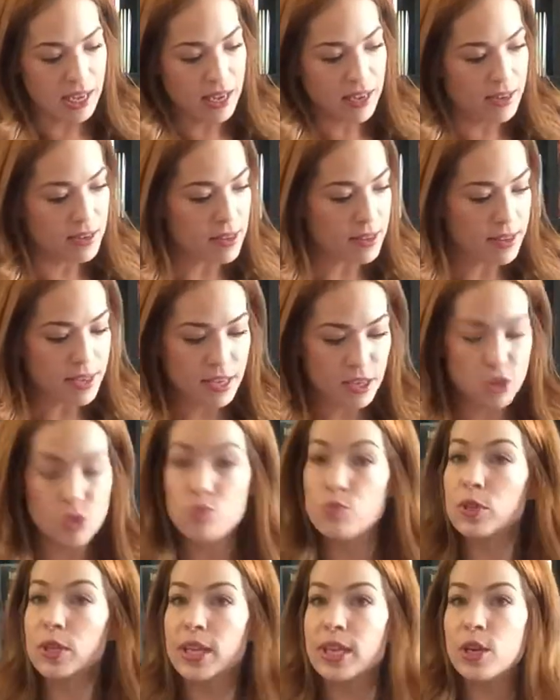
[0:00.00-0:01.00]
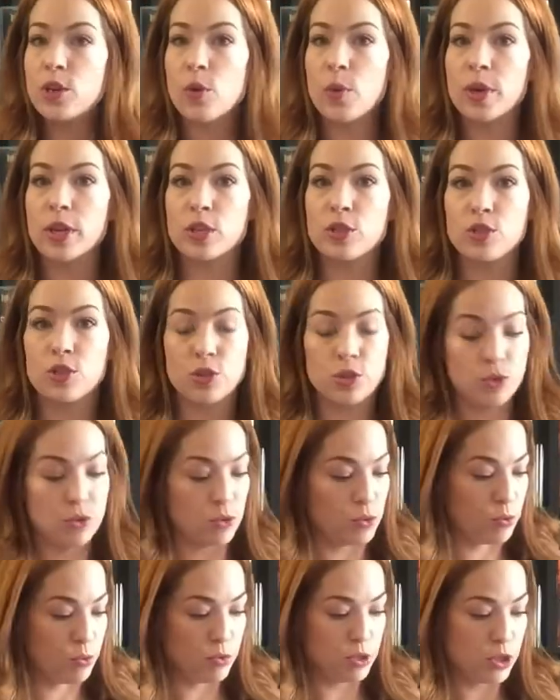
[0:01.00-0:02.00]
Nothing is really going
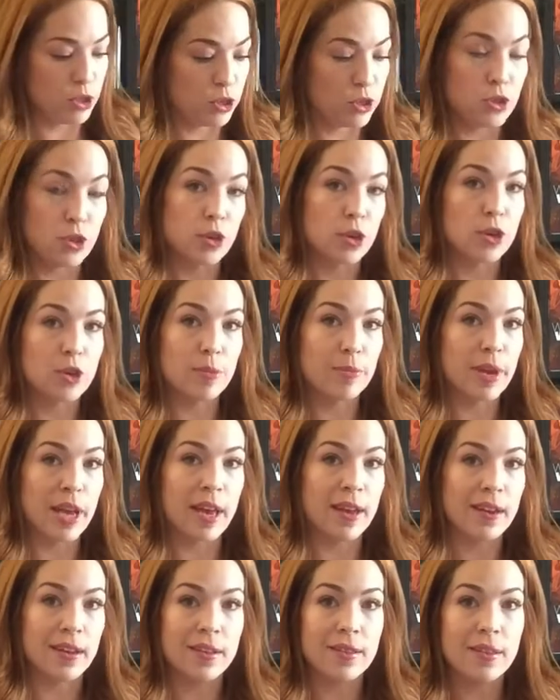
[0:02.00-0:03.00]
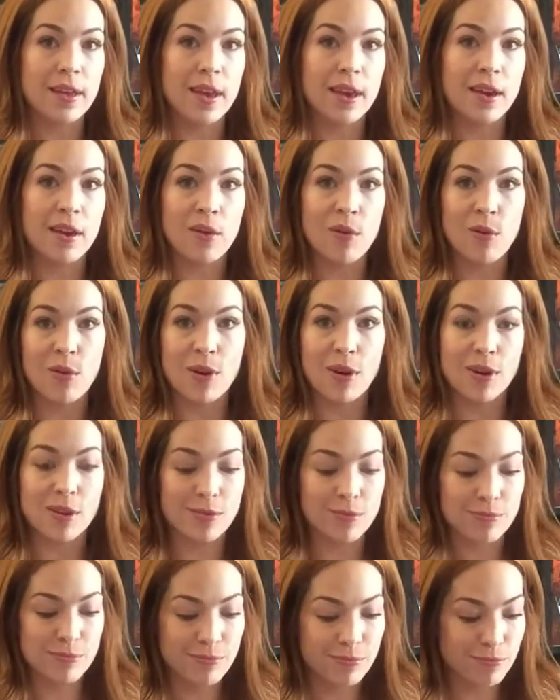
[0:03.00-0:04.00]
to disturb anything or
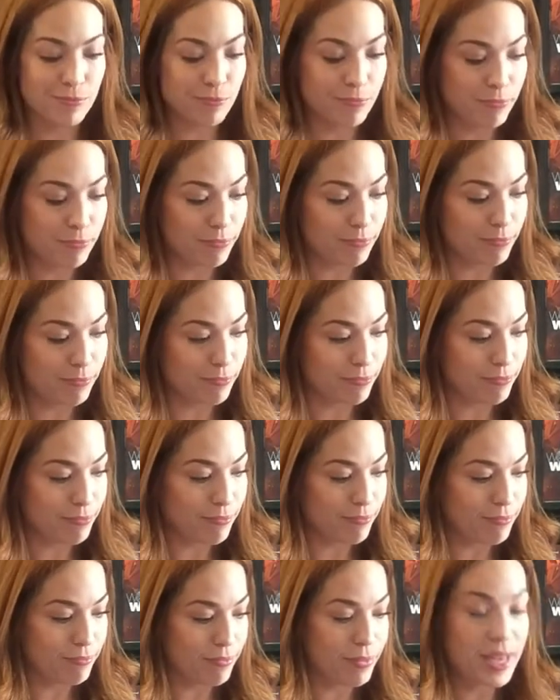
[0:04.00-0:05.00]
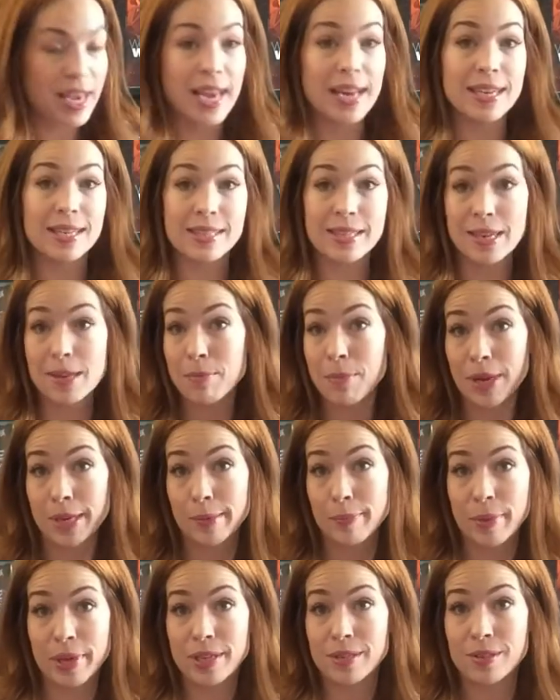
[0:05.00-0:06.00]
gain us any money
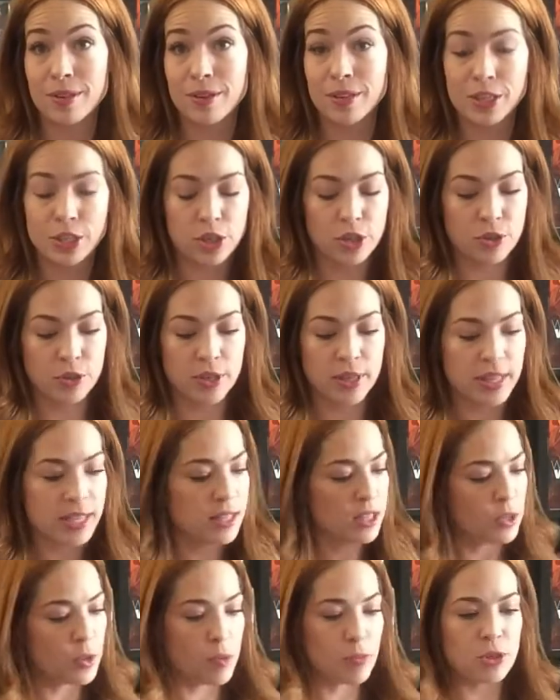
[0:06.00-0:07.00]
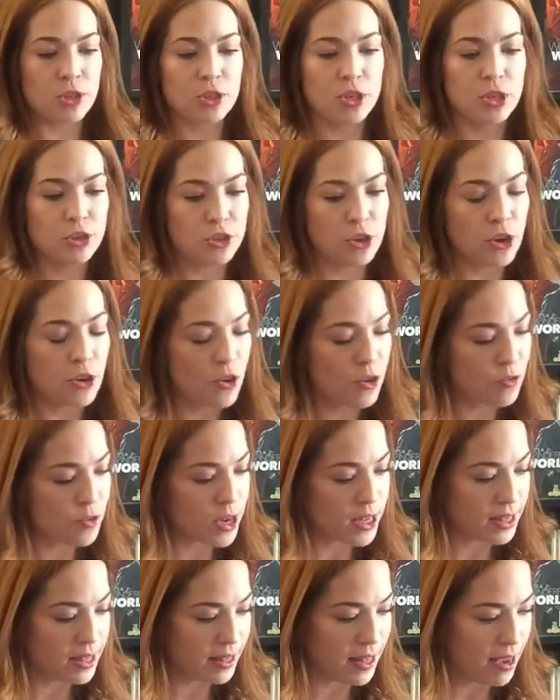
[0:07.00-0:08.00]
based on each other in this, so I'm just going to start over
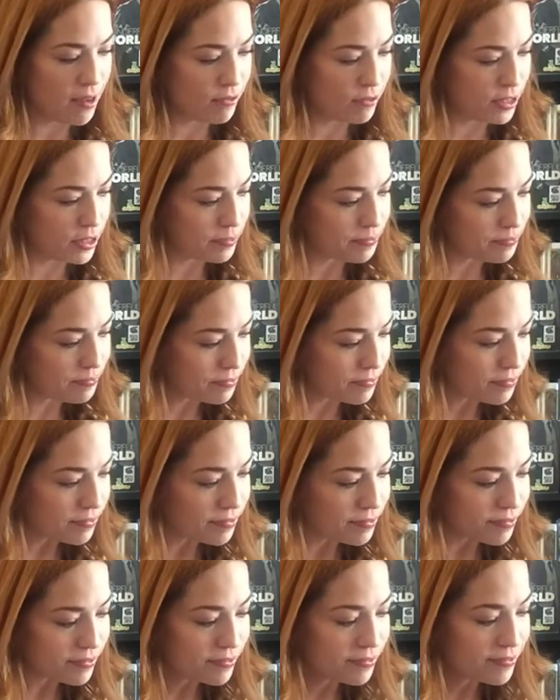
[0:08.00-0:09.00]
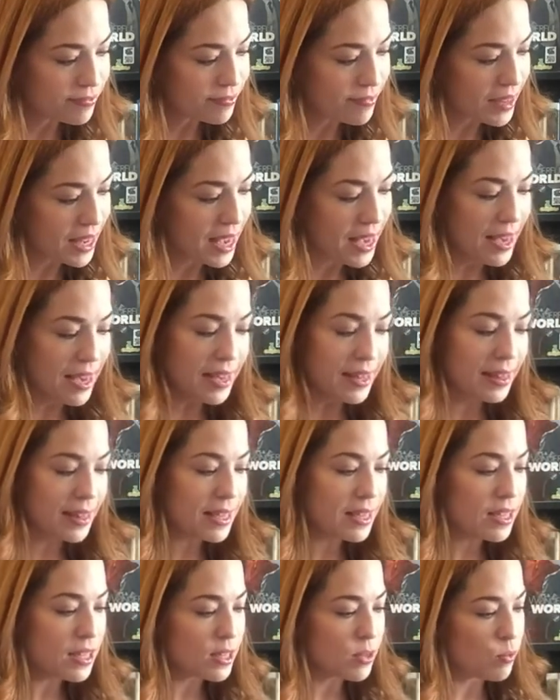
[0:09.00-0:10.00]
at the left.
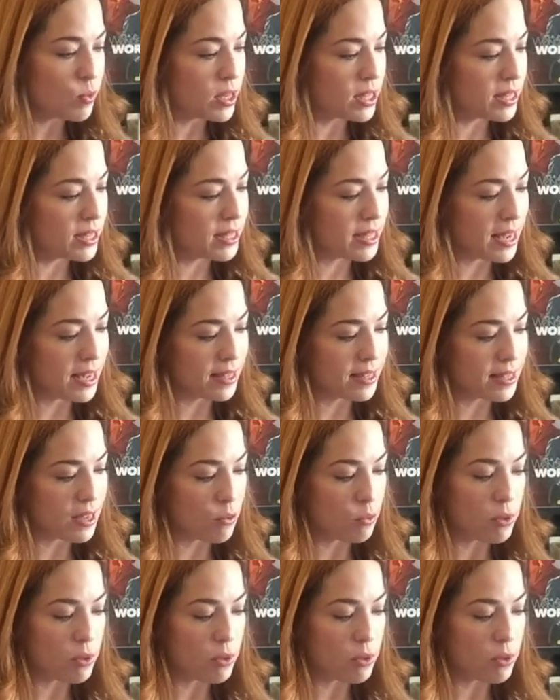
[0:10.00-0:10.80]
This one says that